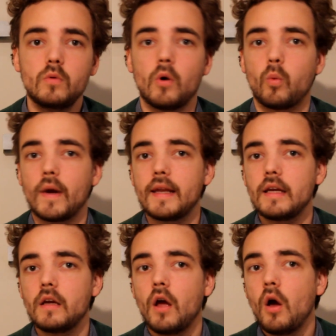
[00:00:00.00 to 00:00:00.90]
a
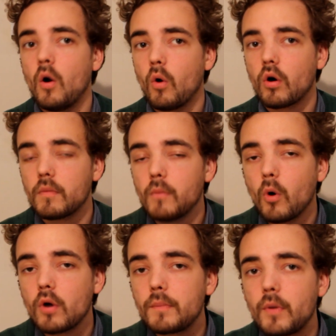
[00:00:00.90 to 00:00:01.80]
wedding or a
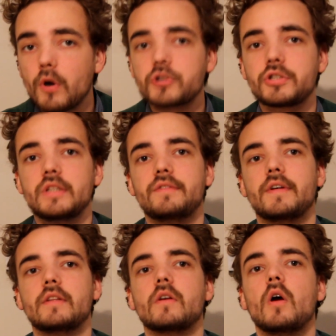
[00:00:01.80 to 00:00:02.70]
more posh
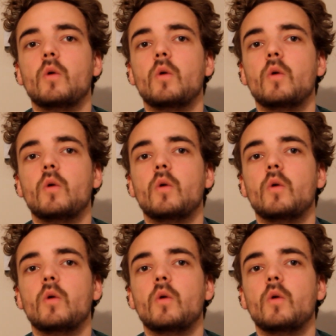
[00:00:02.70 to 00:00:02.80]
event